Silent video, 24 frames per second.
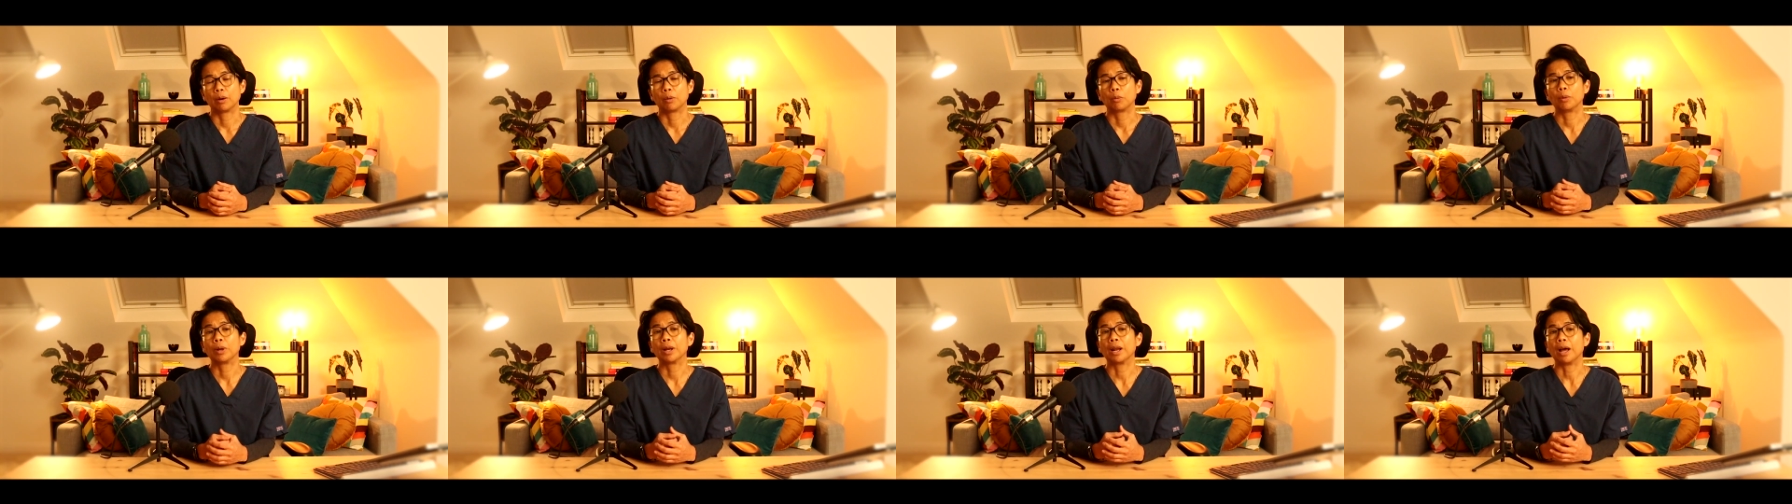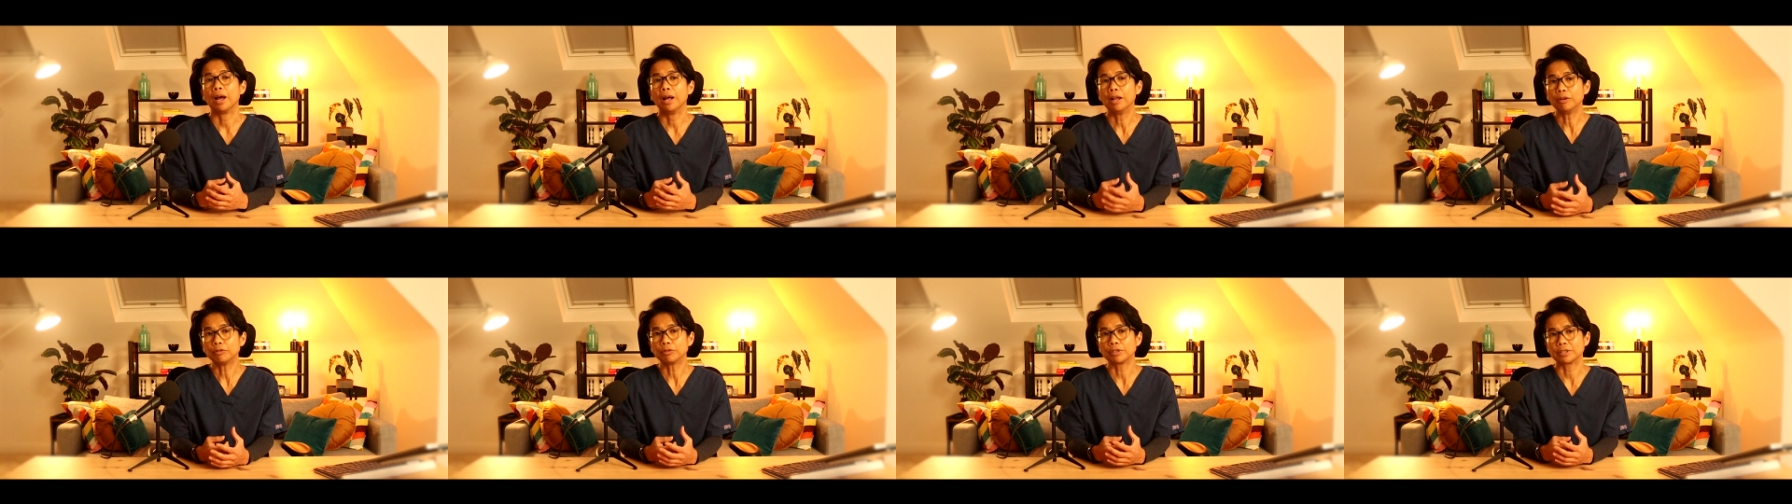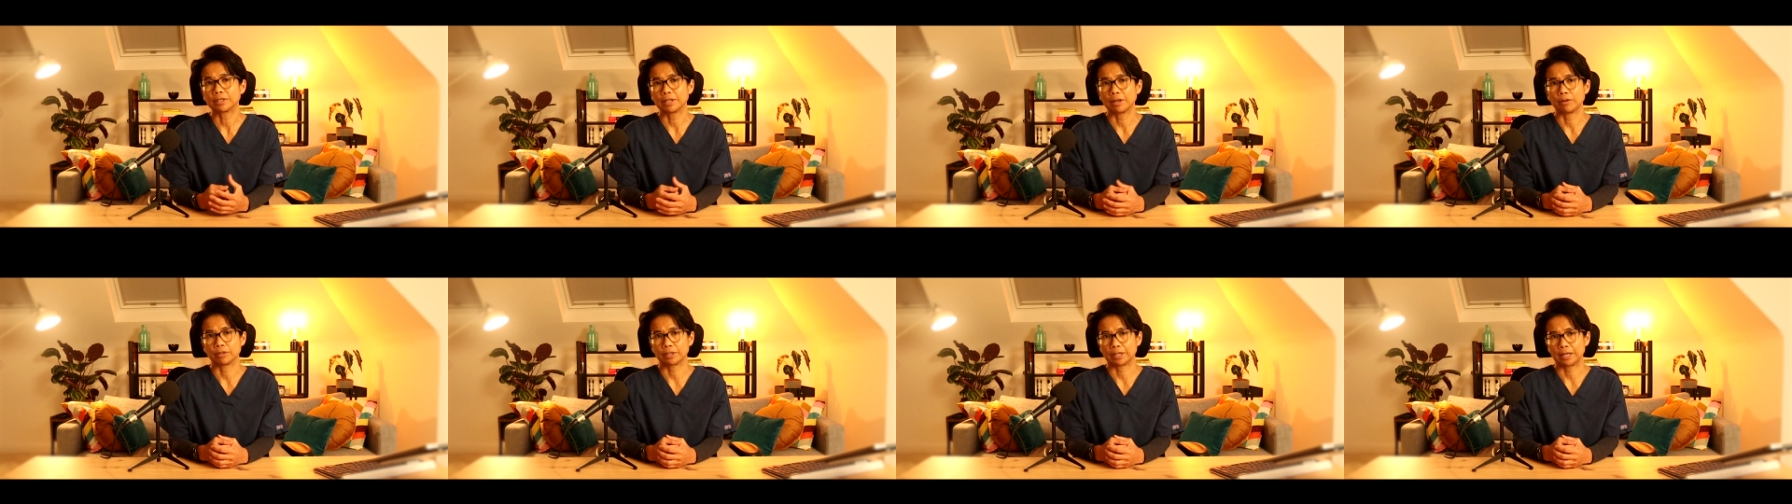Well,
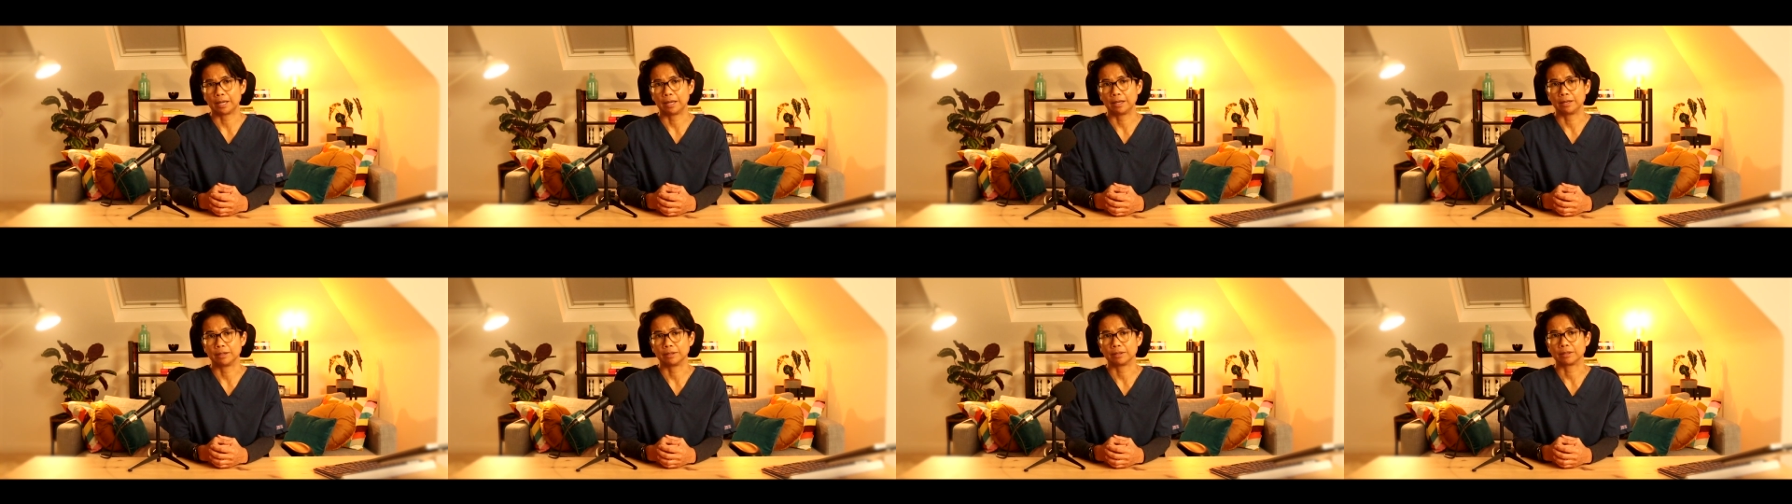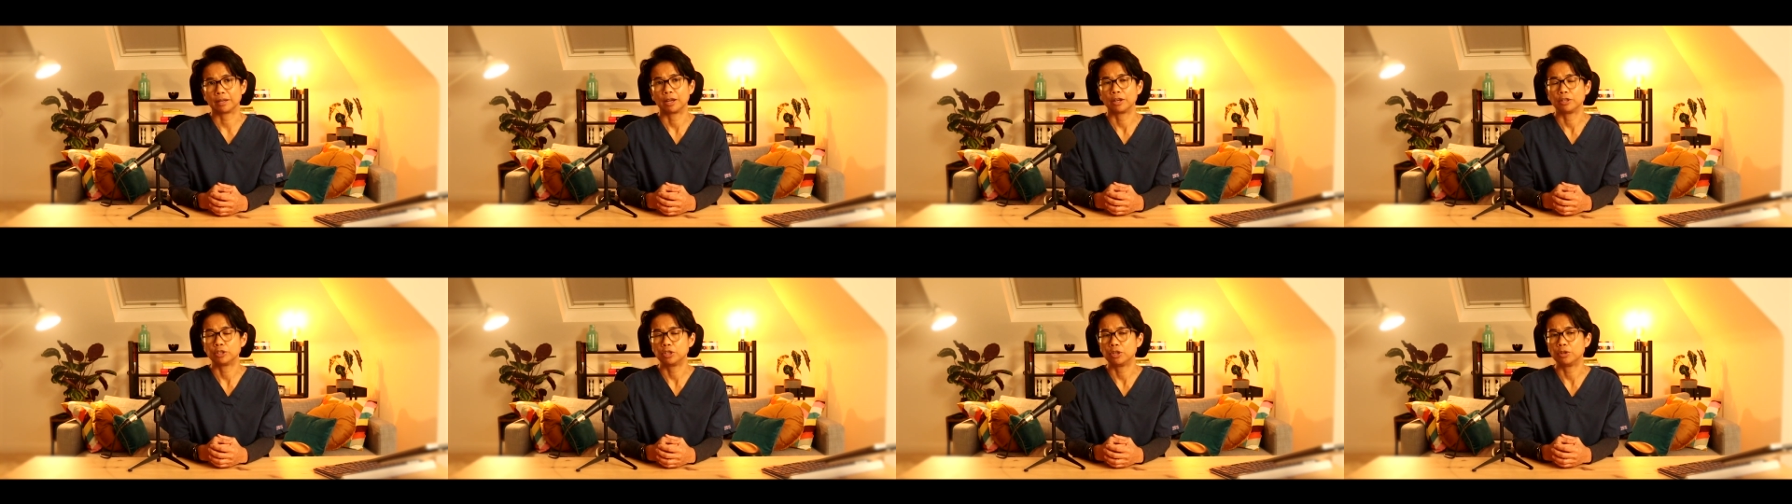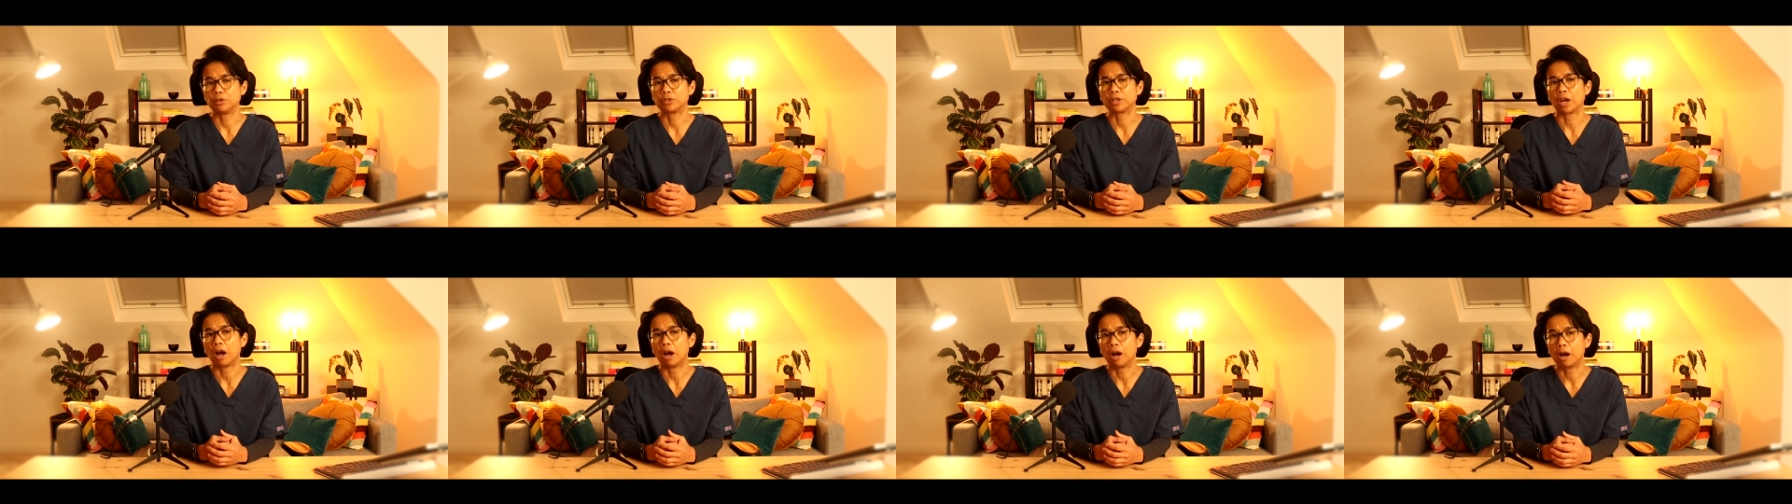ultrasound scans use
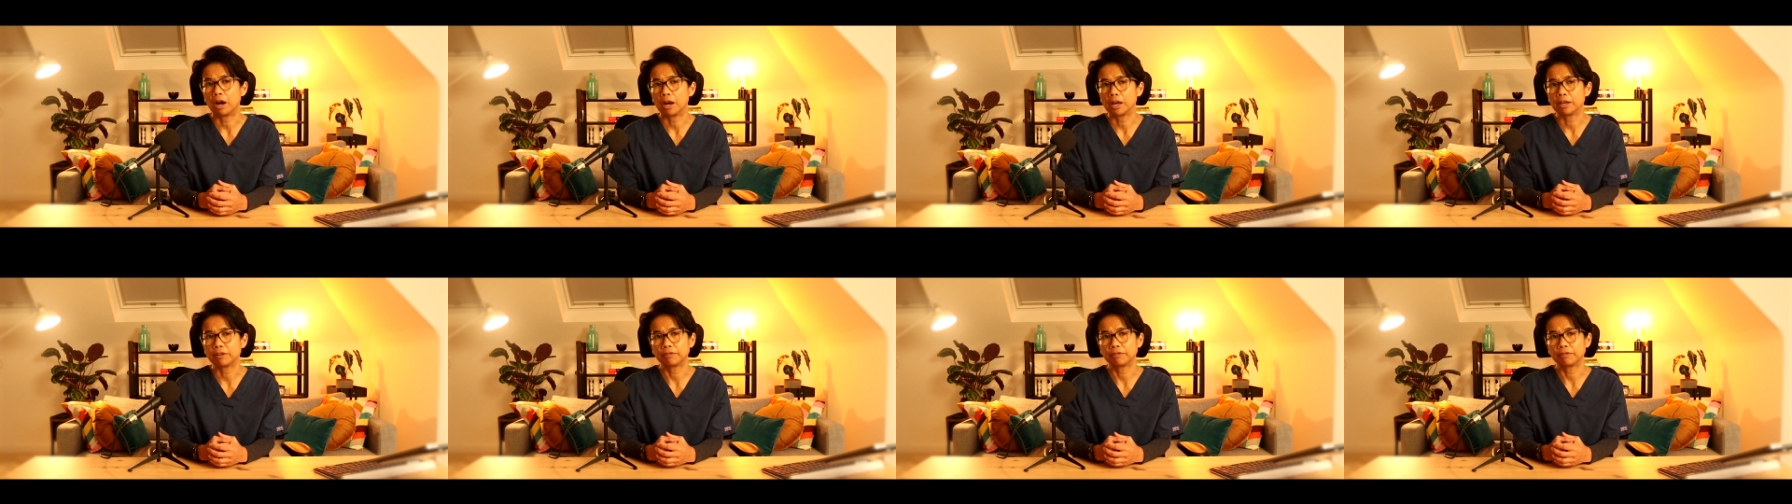high